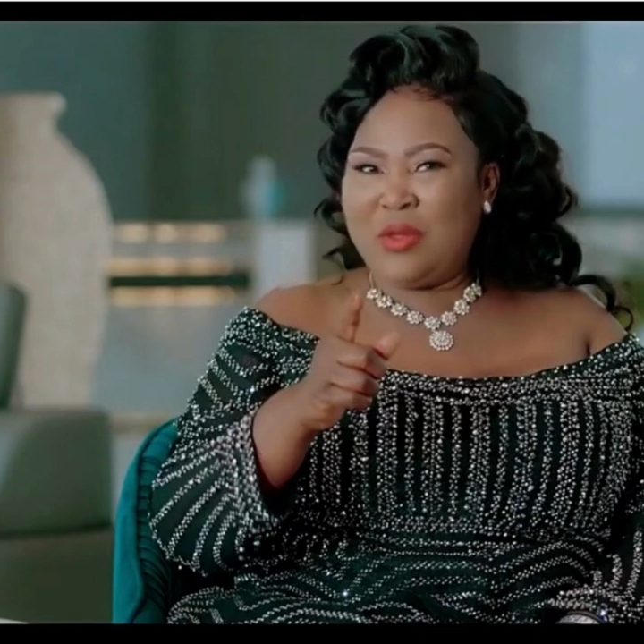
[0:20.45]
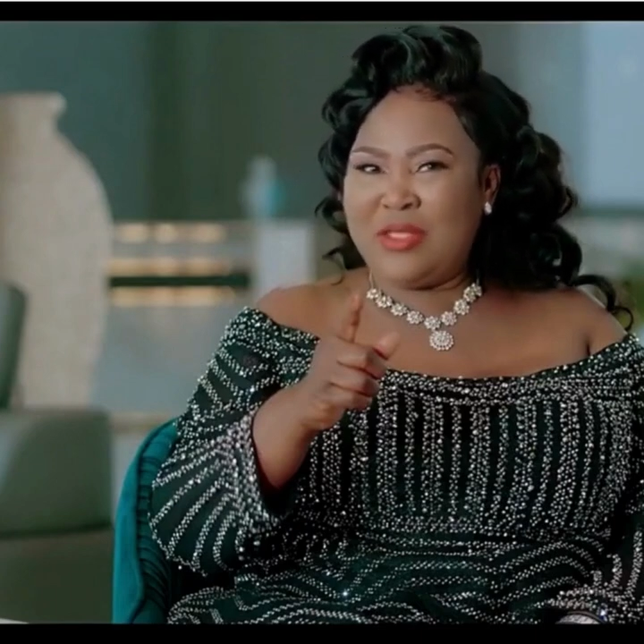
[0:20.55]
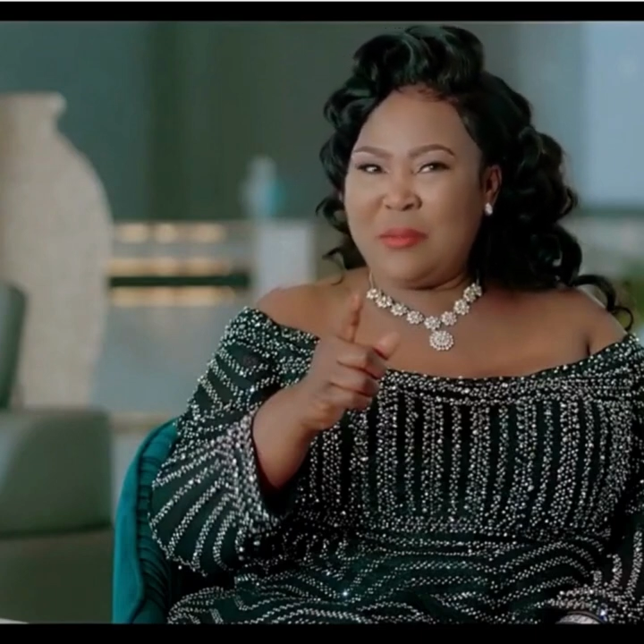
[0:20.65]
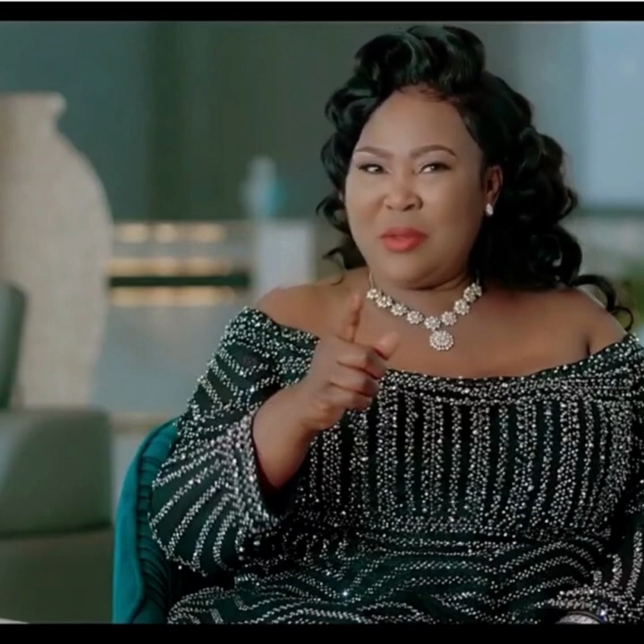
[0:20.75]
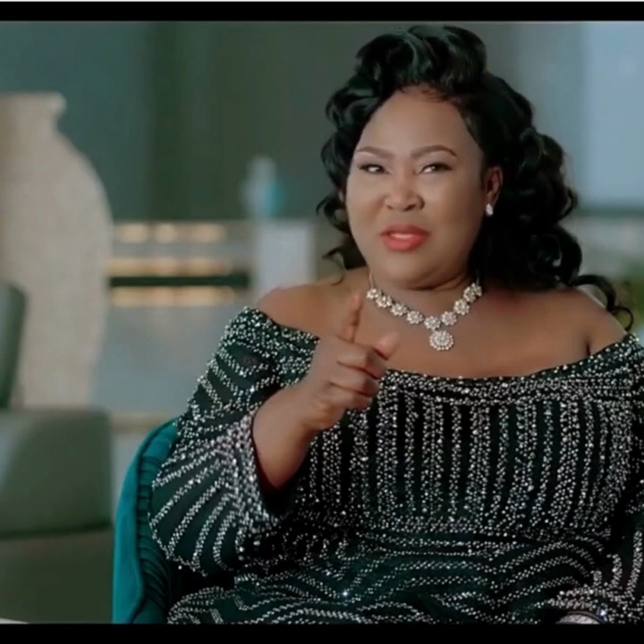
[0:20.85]
all
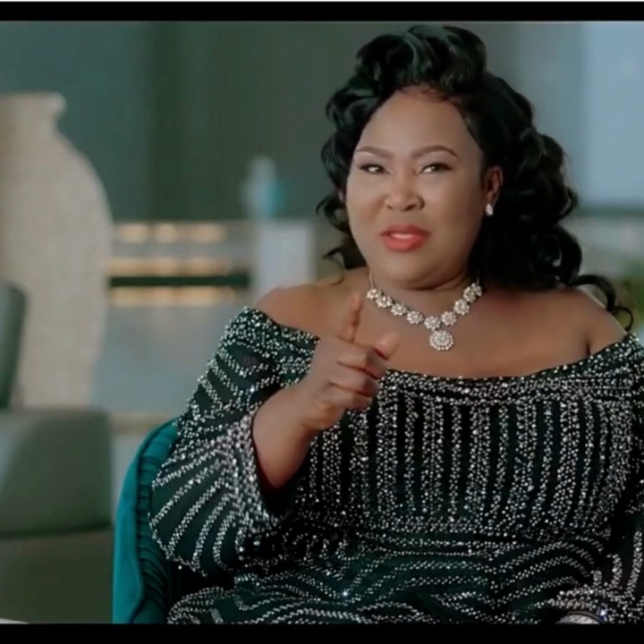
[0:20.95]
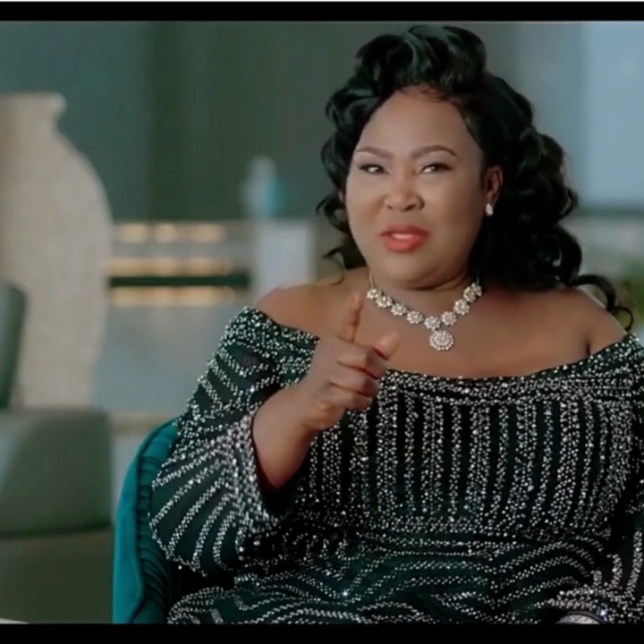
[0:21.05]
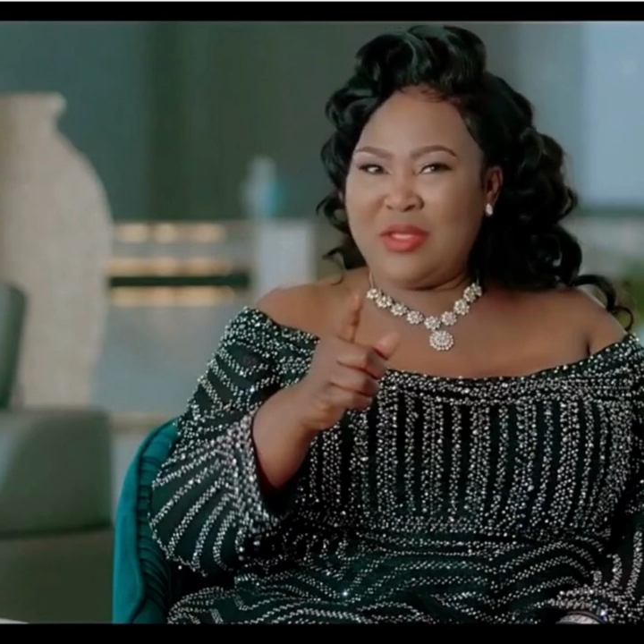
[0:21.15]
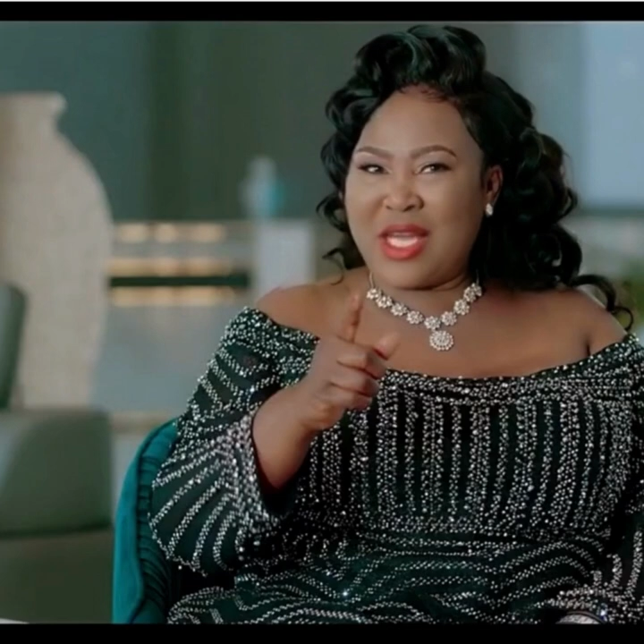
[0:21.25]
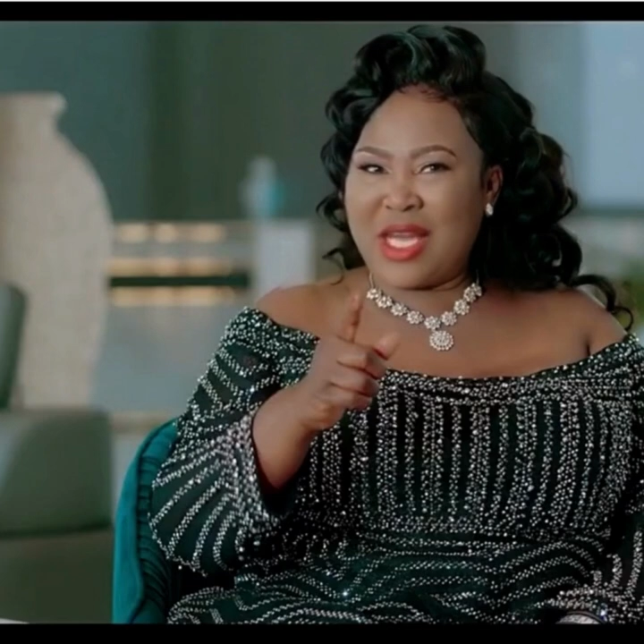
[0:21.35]
the
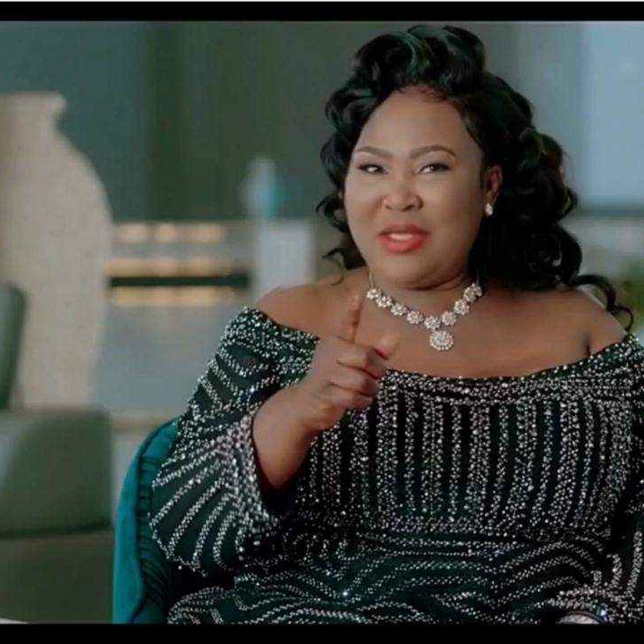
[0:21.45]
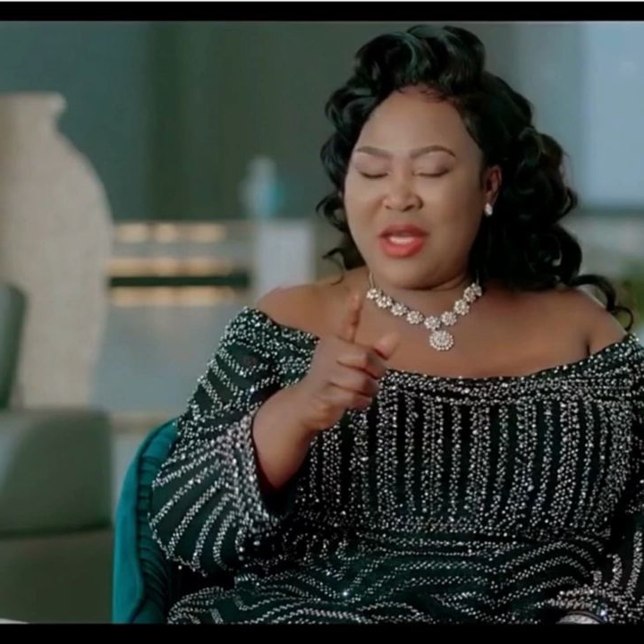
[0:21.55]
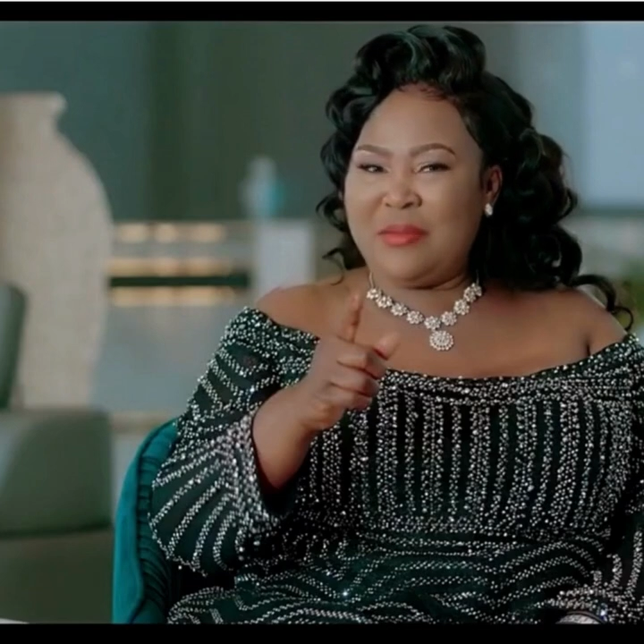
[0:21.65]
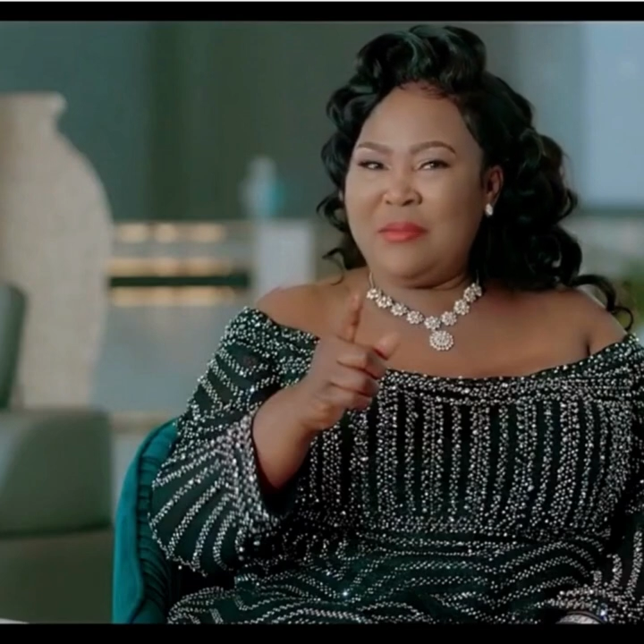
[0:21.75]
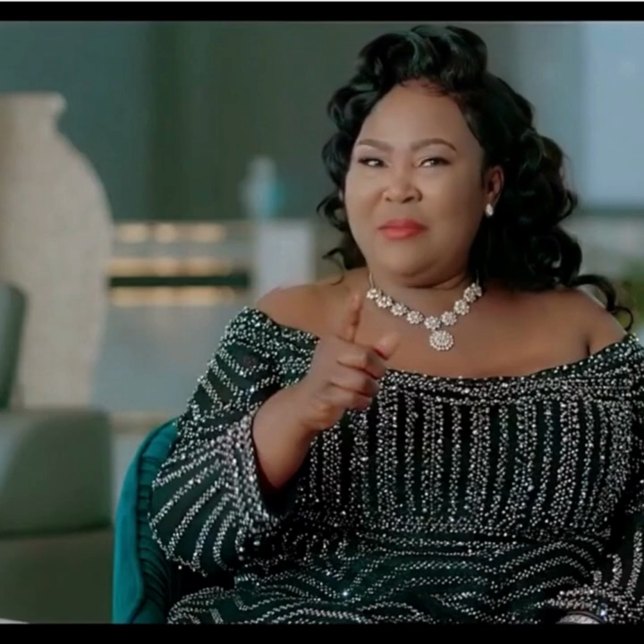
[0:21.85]
pieces together.